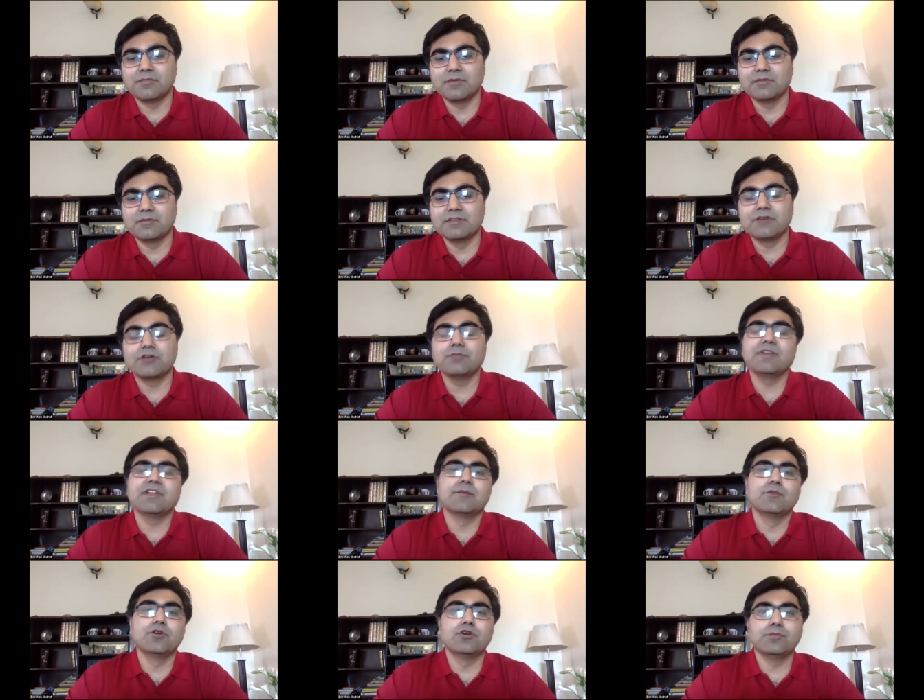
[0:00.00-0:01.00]
they're not being
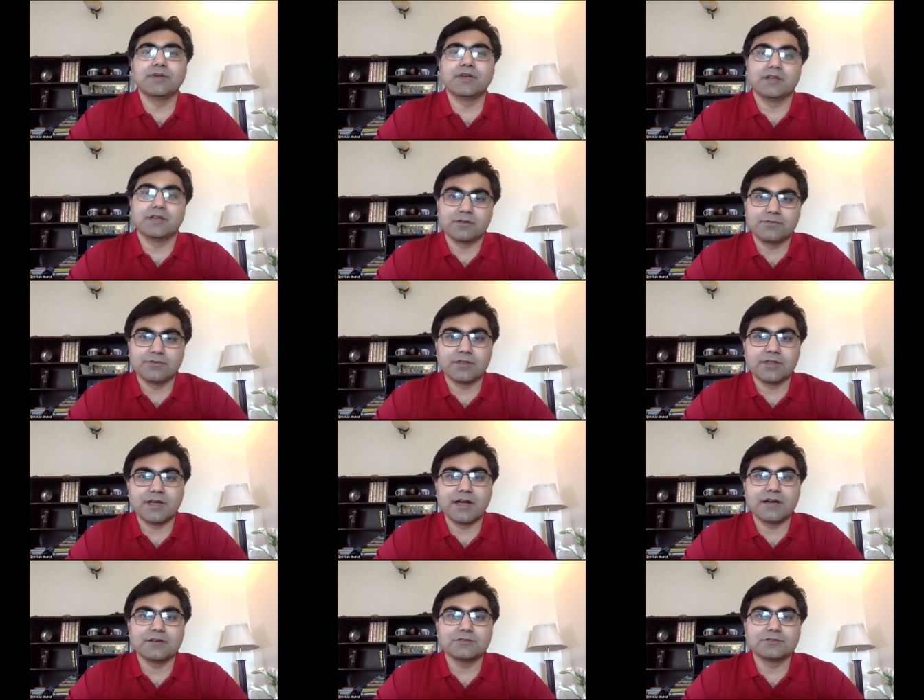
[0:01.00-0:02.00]
able to pay for
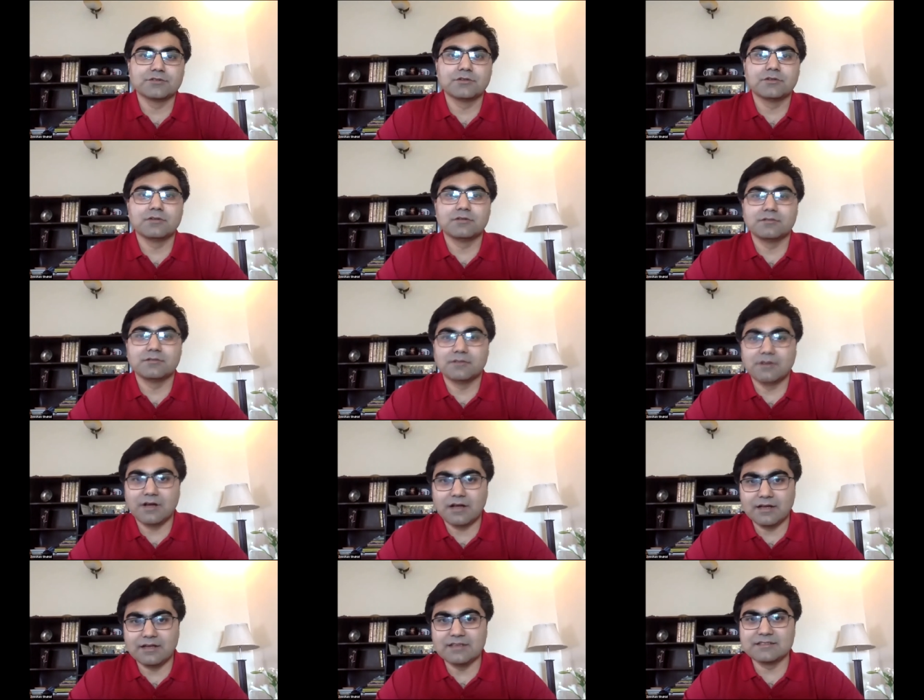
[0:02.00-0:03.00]
that so
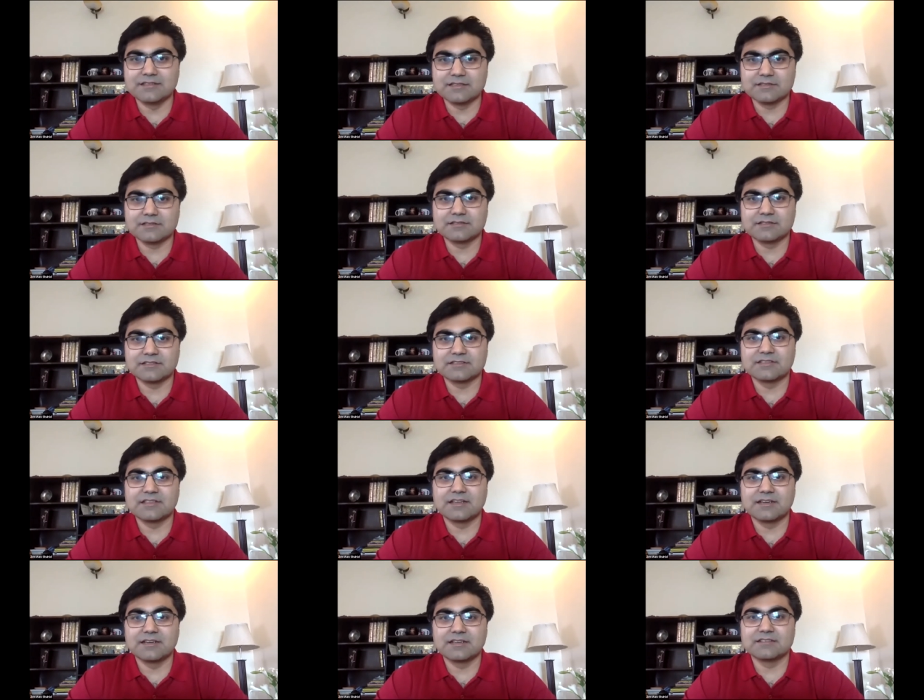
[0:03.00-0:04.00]
does
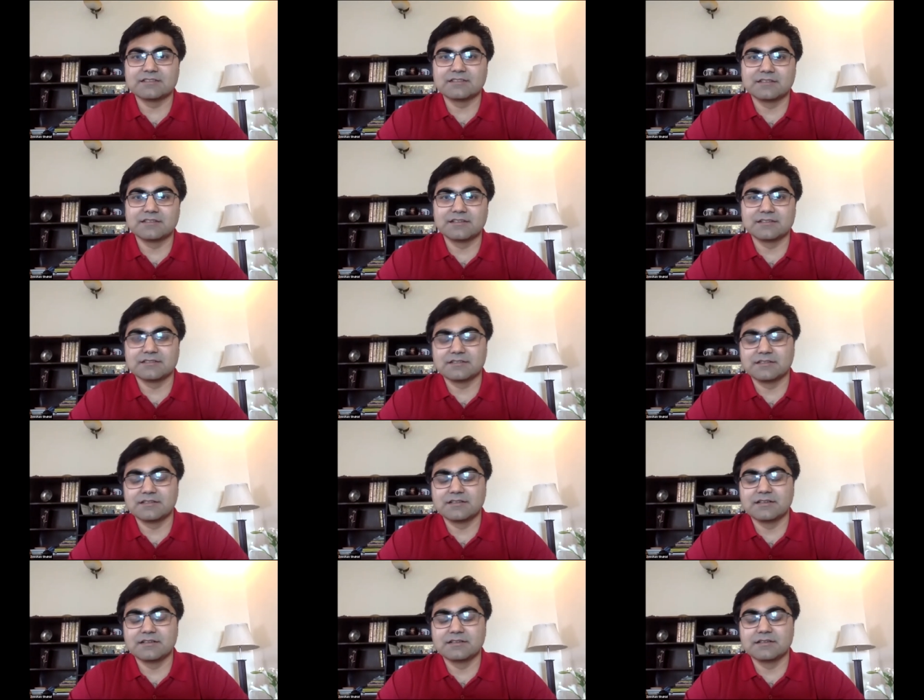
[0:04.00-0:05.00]
does does
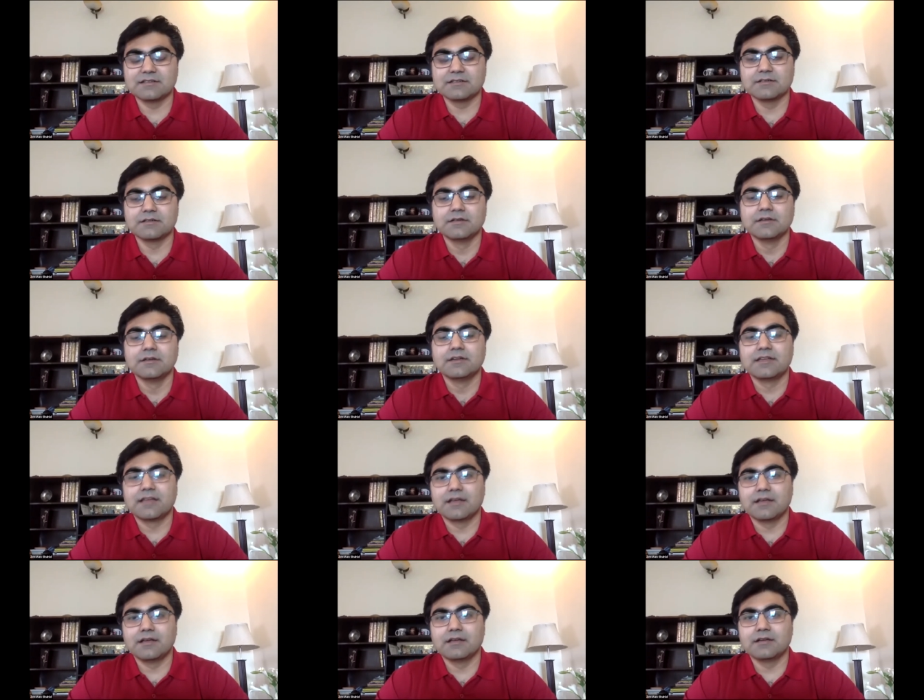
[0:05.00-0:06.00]
the
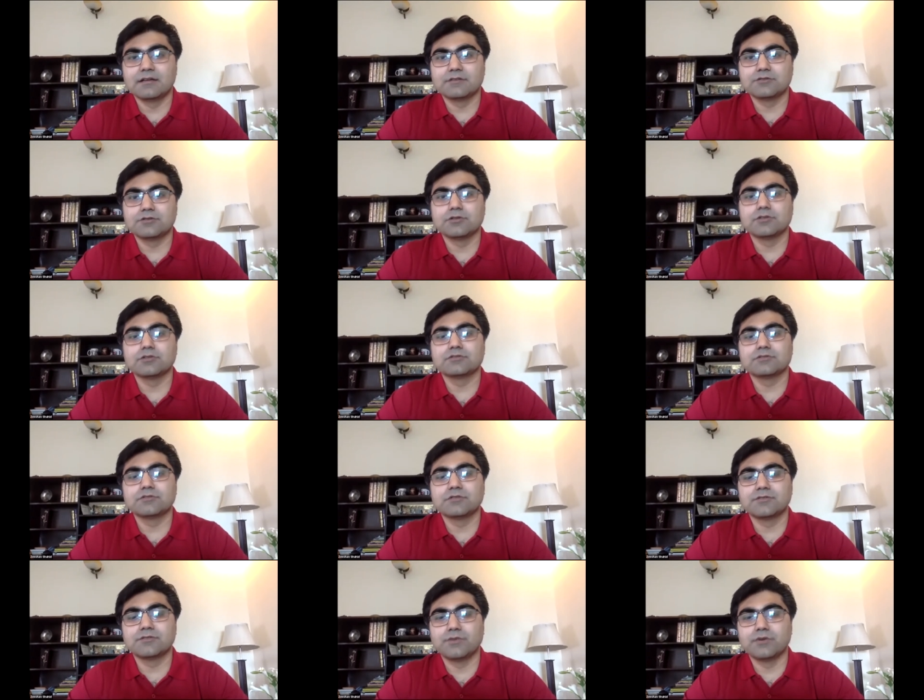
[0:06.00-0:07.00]
uh, so
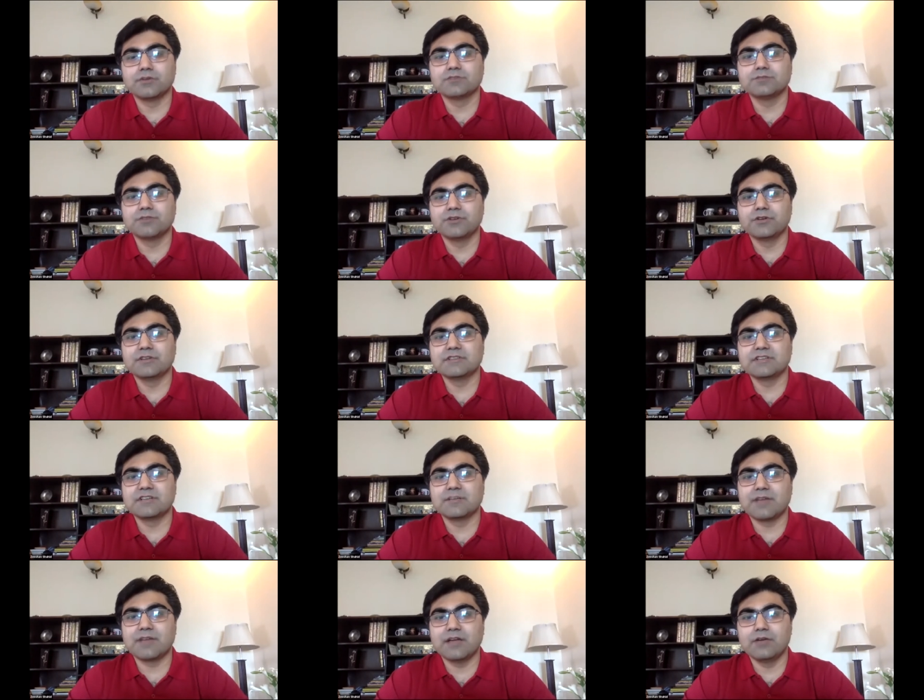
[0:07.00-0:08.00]
the force majeure does it
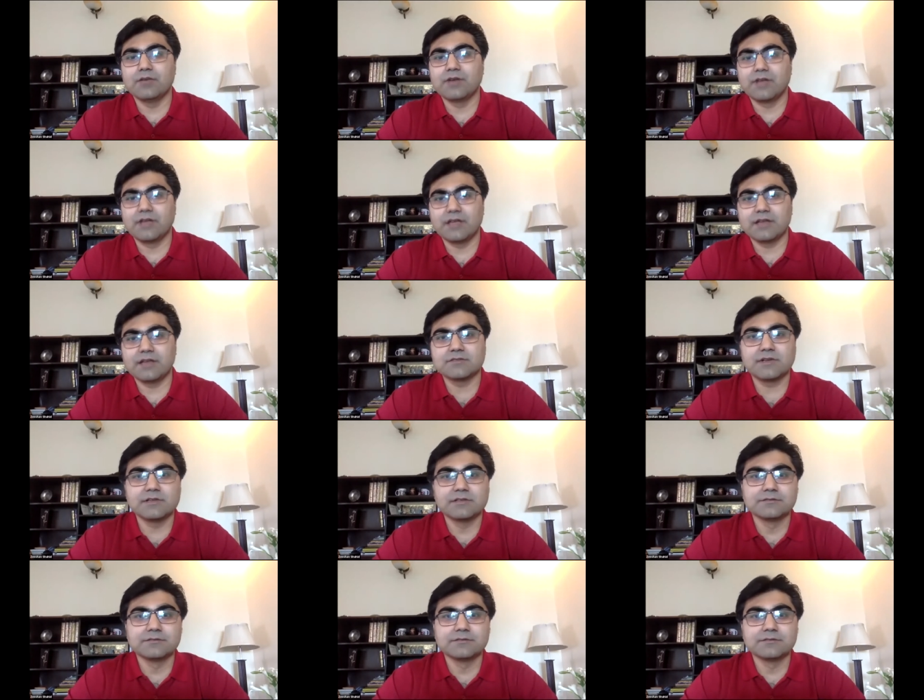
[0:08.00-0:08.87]
apply over here as well